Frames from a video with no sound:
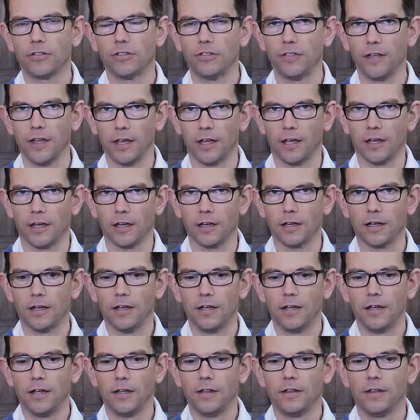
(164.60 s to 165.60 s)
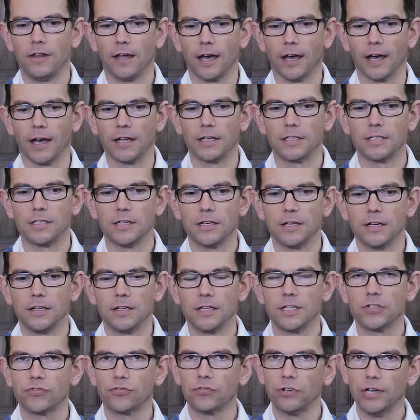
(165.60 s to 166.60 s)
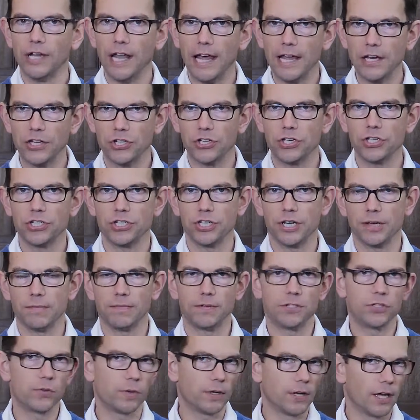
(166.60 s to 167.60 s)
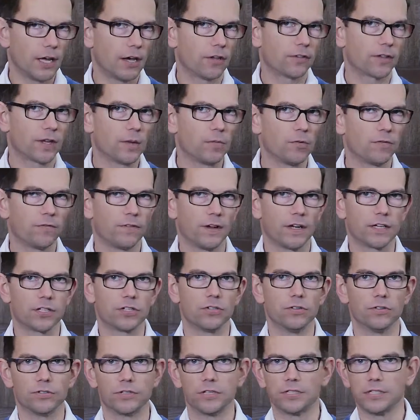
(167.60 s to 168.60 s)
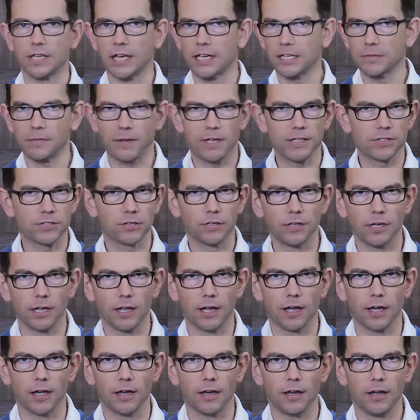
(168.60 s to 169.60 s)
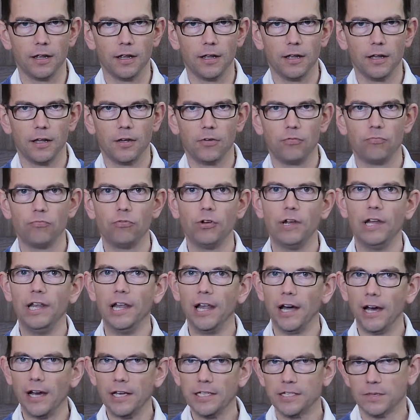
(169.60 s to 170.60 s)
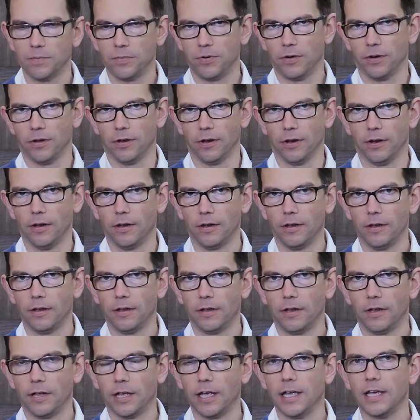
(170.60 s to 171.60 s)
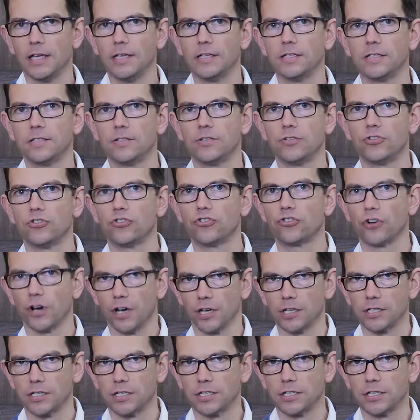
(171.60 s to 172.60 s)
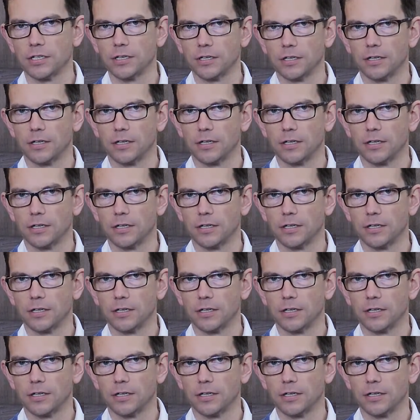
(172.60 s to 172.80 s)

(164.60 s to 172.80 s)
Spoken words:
thing that this relationship between healthcare professionals that takes place online relies upon is trust.